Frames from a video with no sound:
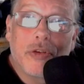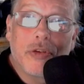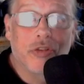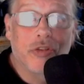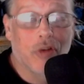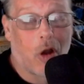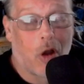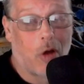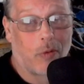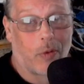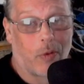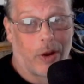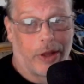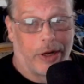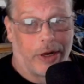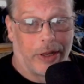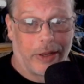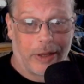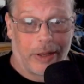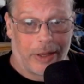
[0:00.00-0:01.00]

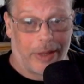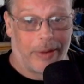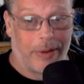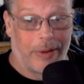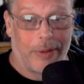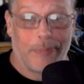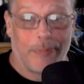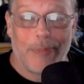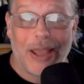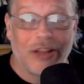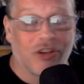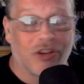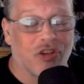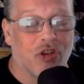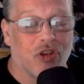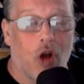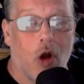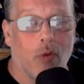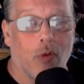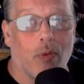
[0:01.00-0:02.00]
Songwriting. It made
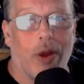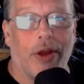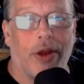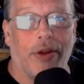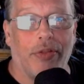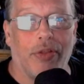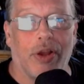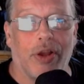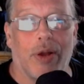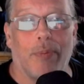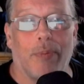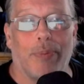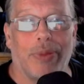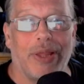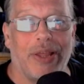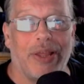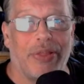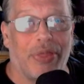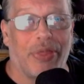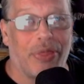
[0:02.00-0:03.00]
songwriting the
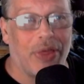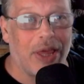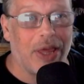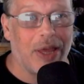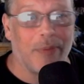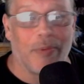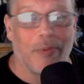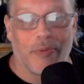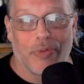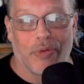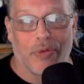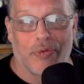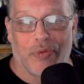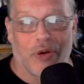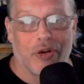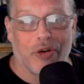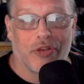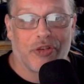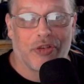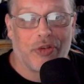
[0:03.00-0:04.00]
complete theme of the
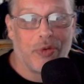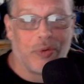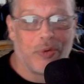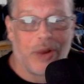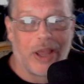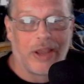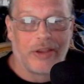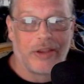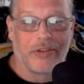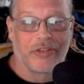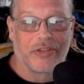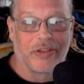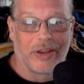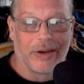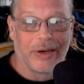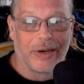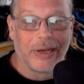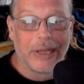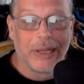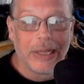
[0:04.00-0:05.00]
first 2 days.
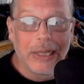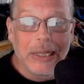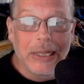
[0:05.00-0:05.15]
And